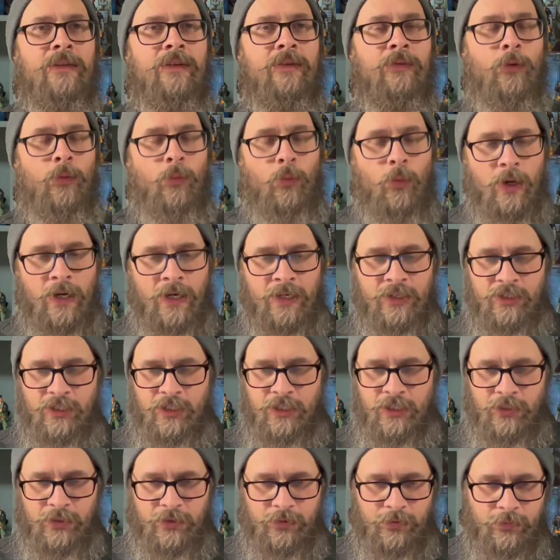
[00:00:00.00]

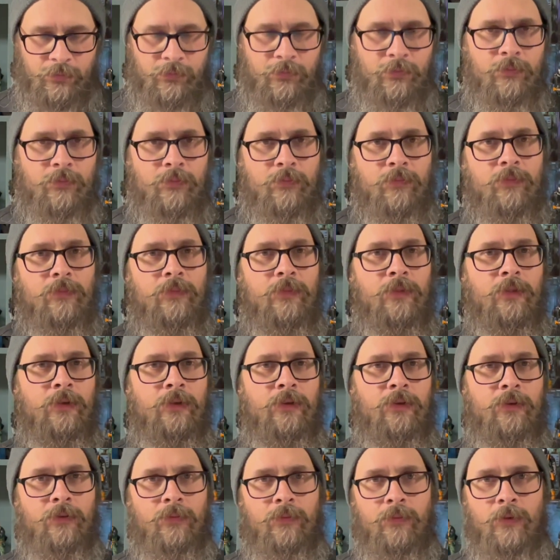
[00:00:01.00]
which,
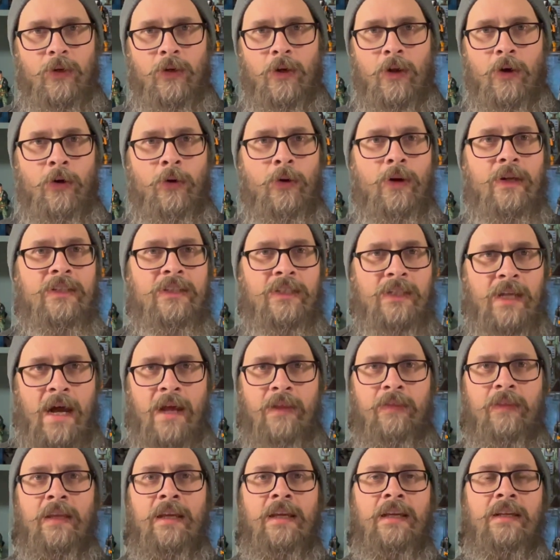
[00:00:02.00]
it's
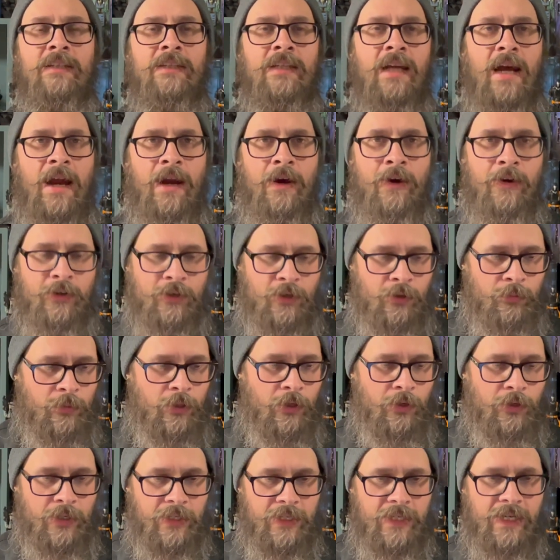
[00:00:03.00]
not the entire
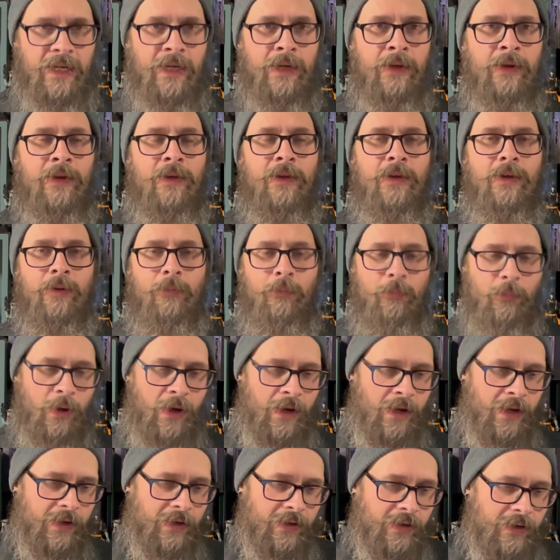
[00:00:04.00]
community,
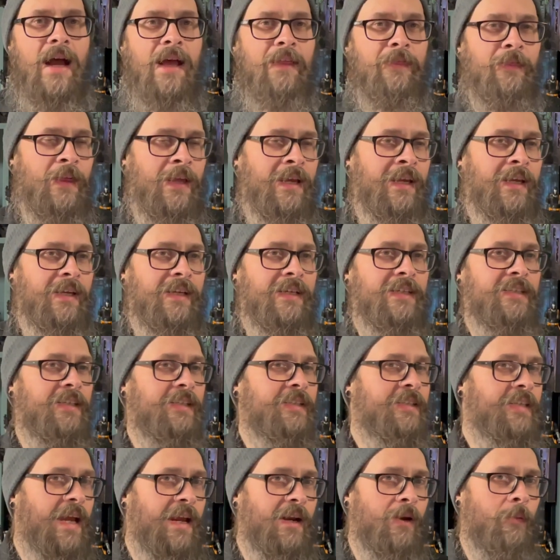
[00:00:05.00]
but I think it is a
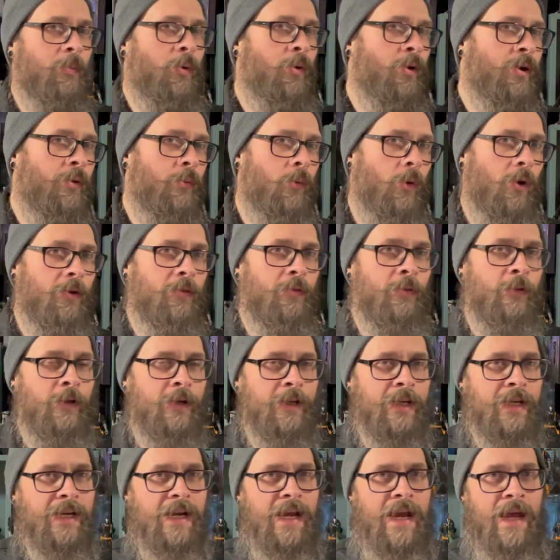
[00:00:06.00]
data point worth
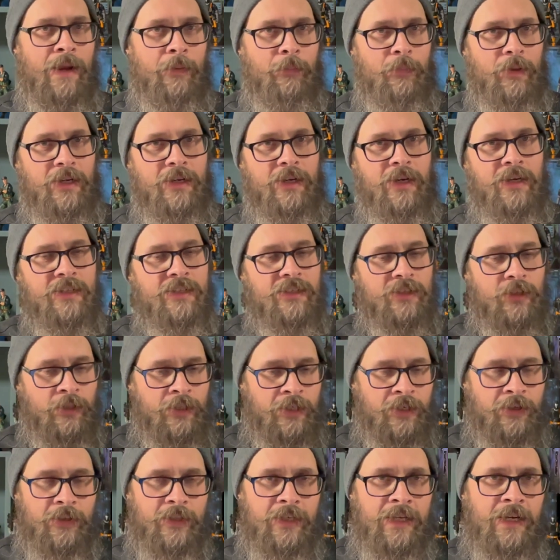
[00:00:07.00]
looking at because
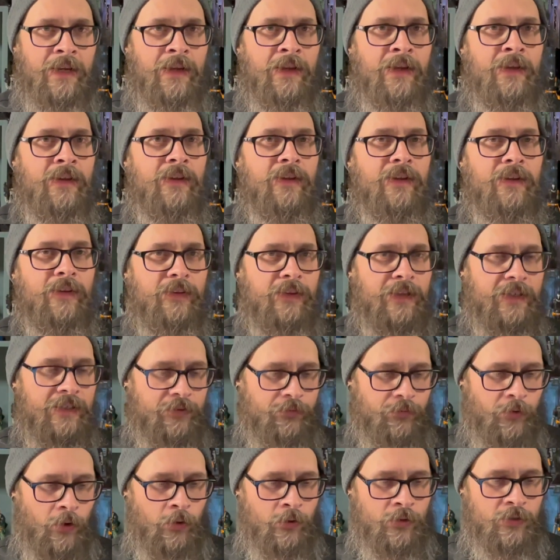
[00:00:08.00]
clearly these
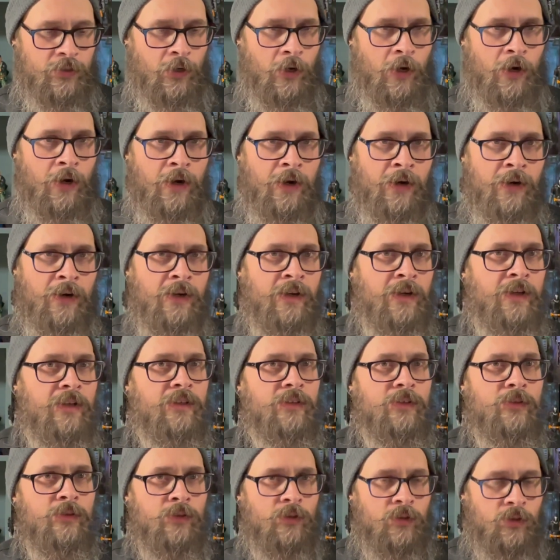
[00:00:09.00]
folks are
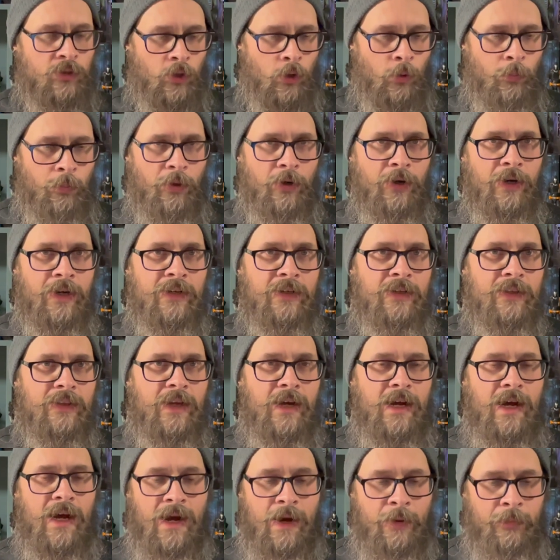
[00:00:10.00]
super into
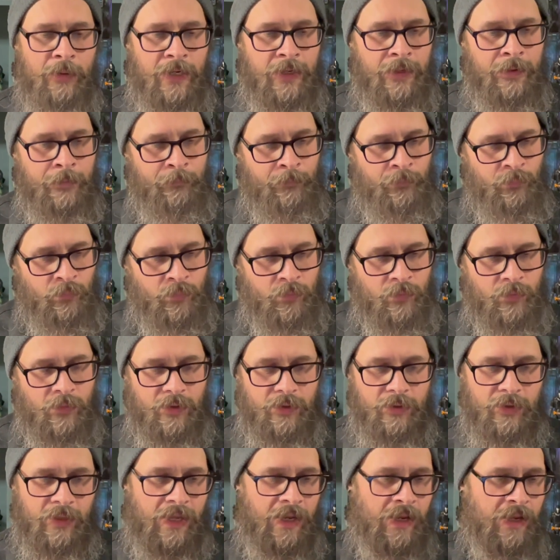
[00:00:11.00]
the hobby.
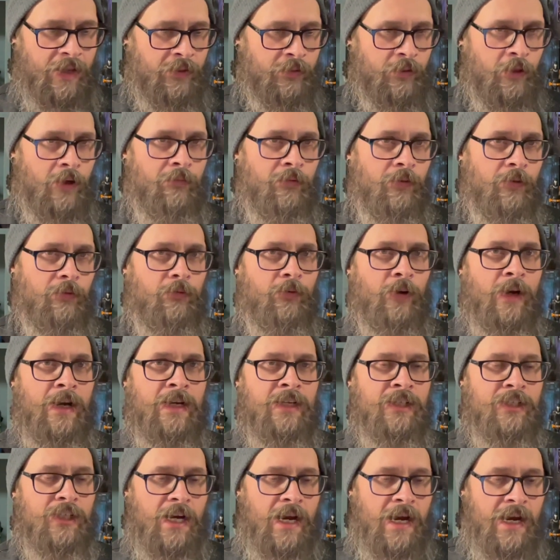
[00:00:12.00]
They love the
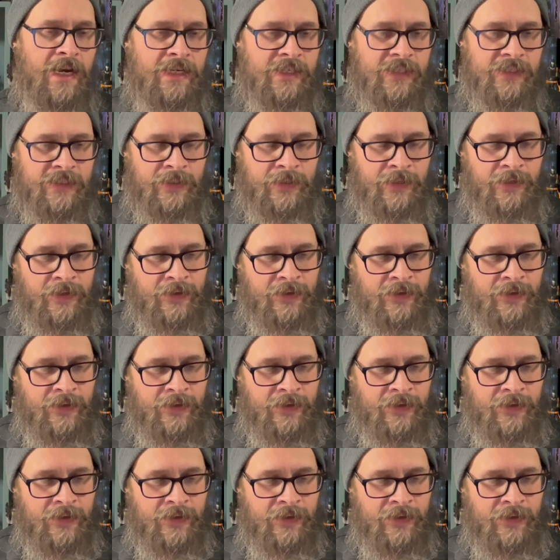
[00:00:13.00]
franchise,